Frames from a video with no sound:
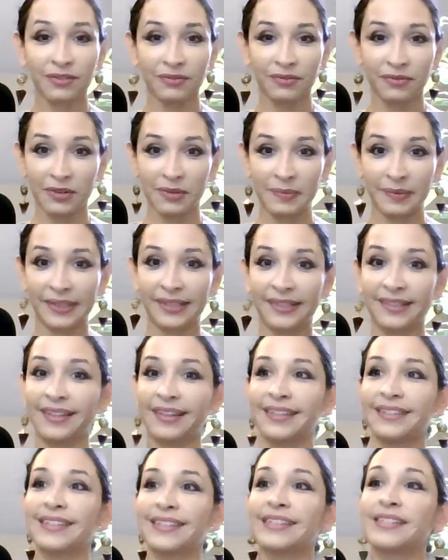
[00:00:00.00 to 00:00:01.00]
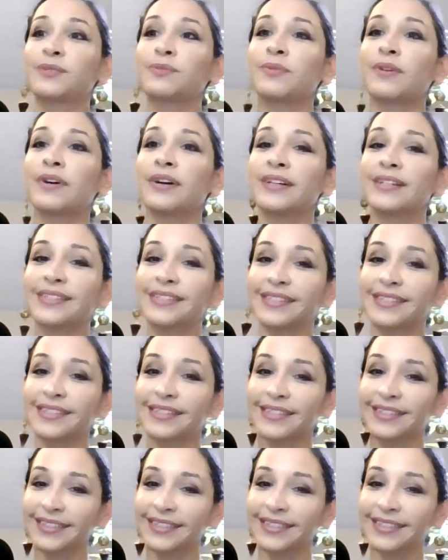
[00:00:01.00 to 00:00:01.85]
for me that this was